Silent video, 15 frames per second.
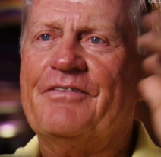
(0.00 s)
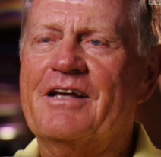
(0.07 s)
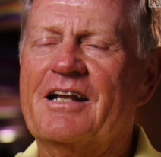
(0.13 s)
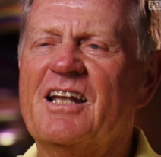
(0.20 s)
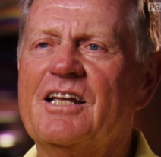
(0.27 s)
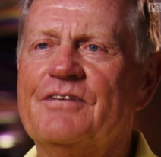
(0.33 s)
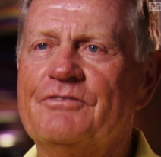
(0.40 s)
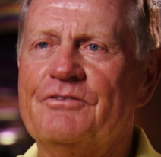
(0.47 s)
had a
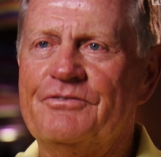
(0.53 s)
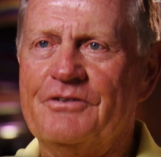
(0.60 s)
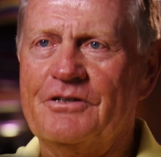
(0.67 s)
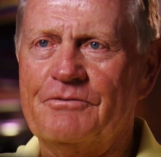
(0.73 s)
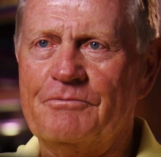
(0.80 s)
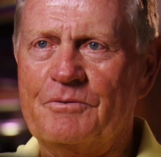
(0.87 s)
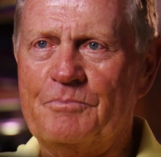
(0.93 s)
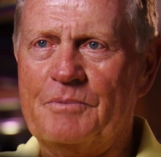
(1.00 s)
love affair
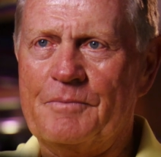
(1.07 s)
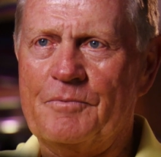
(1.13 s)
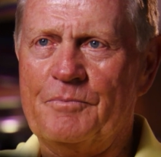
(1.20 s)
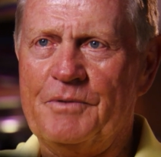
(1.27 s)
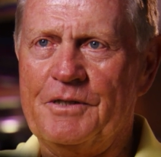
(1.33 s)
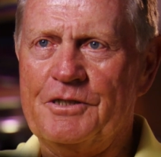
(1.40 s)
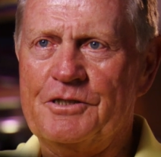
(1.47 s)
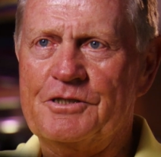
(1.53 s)
with Pebble
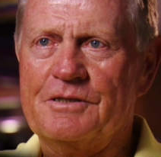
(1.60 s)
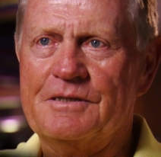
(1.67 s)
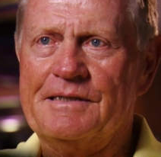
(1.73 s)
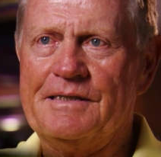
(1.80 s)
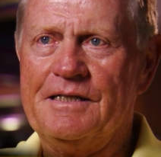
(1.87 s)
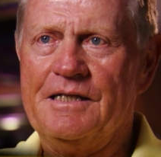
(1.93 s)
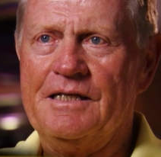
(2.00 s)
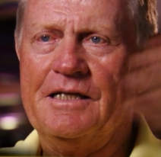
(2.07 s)
Beach.
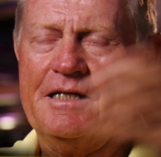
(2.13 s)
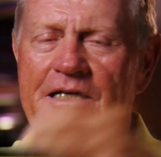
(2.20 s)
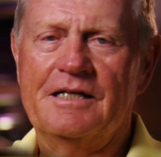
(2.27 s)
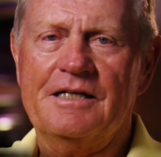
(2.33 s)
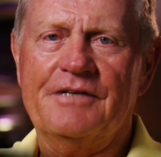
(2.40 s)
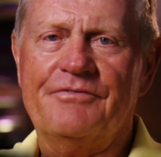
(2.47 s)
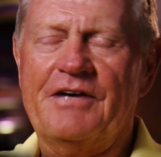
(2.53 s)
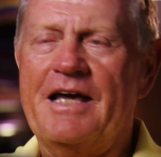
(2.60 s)

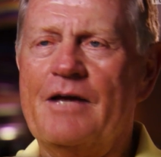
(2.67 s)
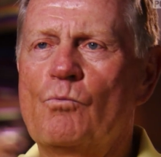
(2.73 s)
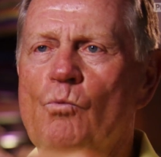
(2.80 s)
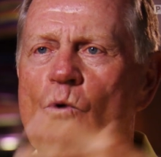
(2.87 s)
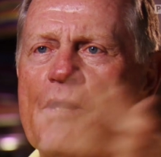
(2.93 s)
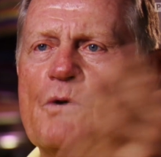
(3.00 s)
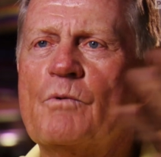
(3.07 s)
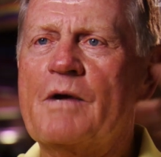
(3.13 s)
Uh, if I had
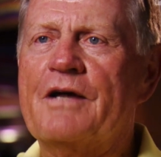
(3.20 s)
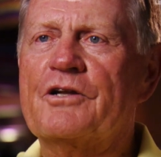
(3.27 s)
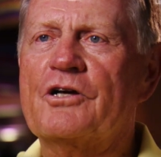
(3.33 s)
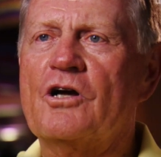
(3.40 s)
one round of